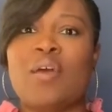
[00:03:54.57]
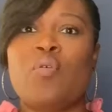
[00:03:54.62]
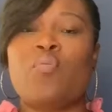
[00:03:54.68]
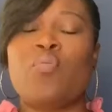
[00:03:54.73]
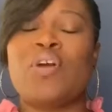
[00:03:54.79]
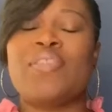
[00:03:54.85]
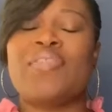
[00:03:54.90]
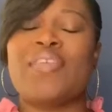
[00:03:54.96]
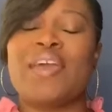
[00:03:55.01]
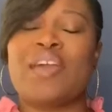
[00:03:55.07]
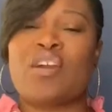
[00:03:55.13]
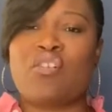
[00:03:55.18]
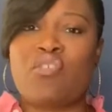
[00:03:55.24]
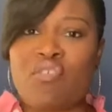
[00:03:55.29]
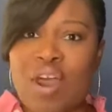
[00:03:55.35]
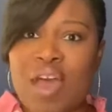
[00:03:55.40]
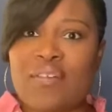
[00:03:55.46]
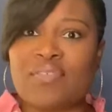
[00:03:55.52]
with and
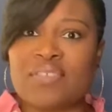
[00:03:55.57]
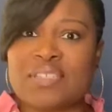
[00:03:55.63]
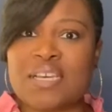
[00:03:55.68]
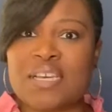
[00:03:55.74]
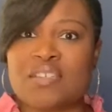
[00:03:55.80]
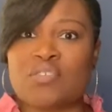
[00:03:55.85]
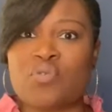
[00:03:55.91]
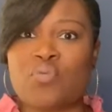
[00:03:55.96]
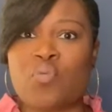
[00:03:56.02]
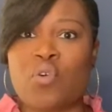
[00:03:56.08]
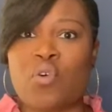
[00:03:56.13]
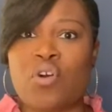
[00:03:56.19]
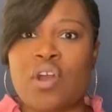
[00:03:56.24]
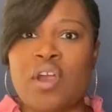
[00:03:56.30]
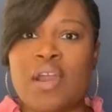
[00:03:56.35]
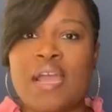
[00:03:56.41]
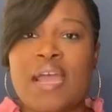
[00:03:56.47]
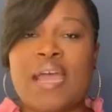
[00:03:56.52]
gravitate
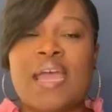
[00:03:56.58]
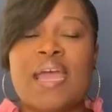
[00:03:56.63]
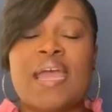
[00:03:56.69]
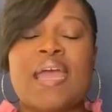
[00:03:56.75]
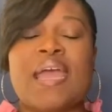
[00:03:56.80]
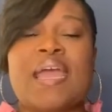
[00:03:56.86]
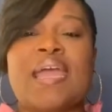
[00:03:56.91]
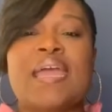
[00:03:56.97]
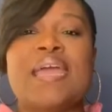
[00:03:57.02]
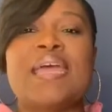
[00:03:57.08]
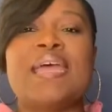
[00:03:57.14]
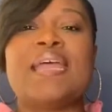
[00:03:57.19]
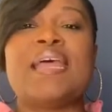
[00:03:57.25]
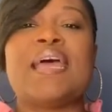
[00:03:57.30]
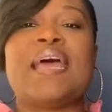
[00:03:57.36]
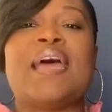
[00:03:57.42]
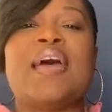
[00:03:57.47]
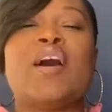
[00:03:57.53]
toward,
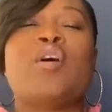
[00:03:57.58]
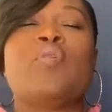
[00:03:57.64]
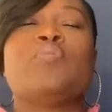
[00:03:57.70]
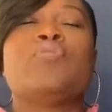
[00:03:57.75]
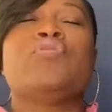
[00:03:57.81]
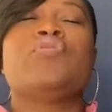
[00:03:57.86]
it helps